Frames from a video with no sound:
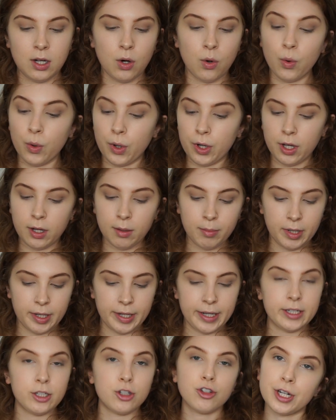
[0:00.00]
Or you can apply
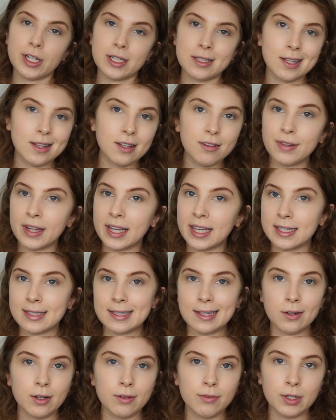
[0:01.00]
it straight to the face,
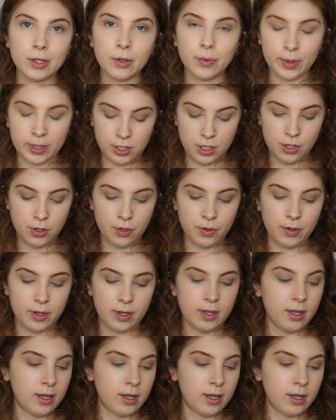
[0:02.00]
however you want to.